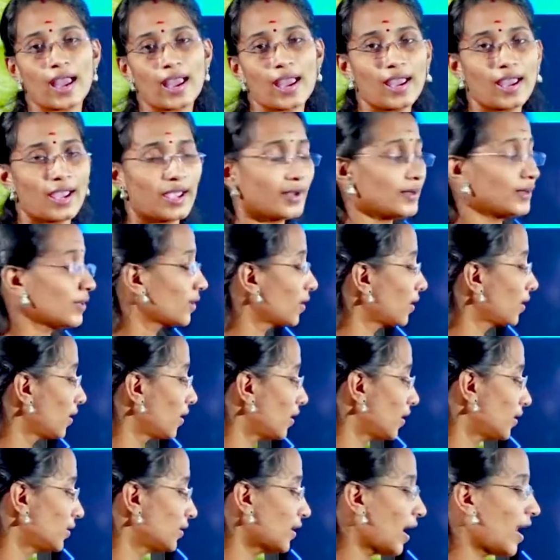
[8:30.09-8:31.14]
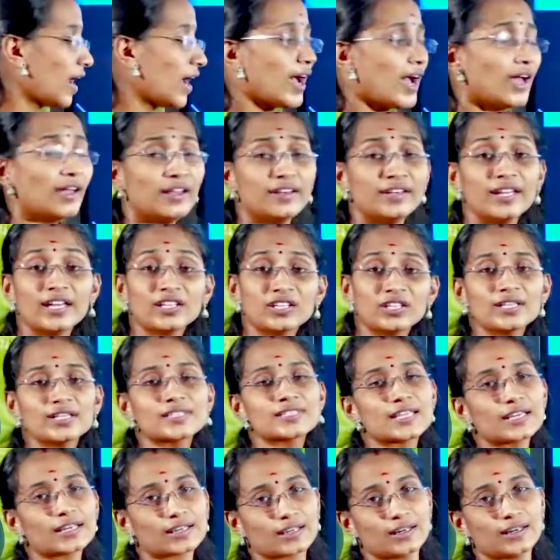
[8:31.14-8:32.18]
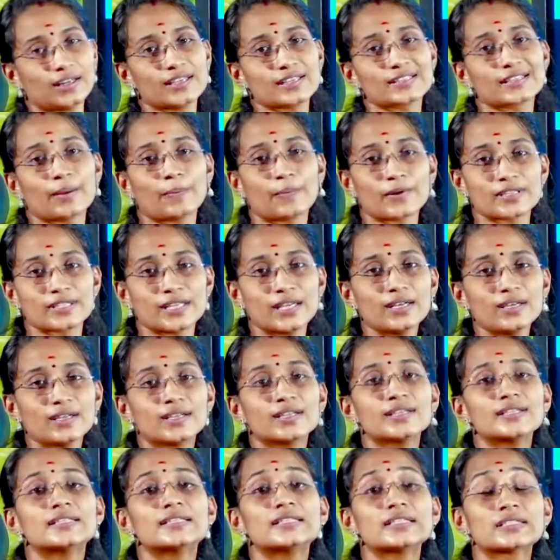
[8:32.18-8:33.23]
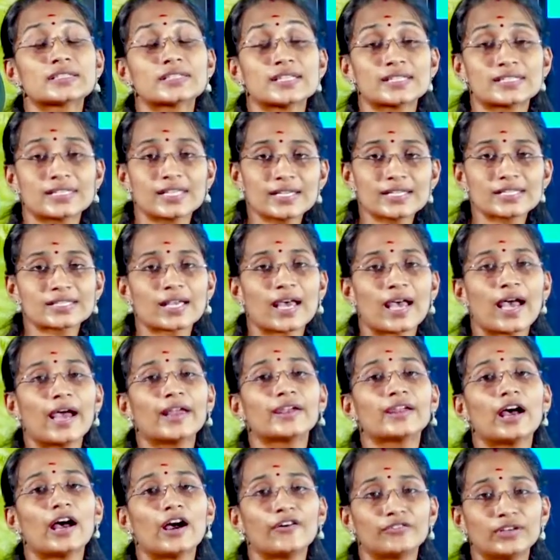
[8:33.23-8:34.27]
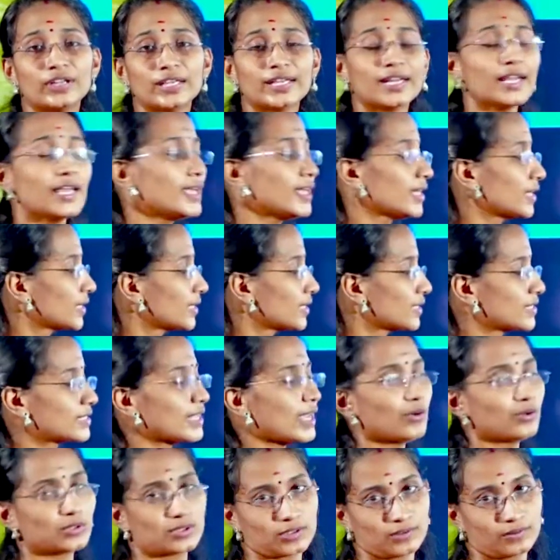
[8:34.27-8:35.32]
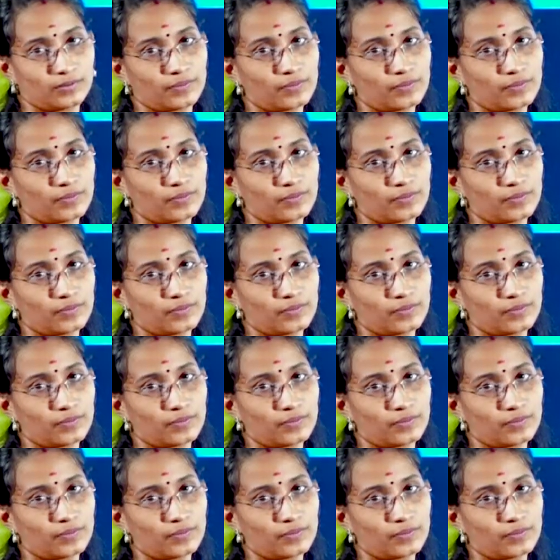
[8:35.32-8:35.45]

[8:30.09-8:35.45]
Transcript: and the Antarctic Circle is represent 66.5 degree south.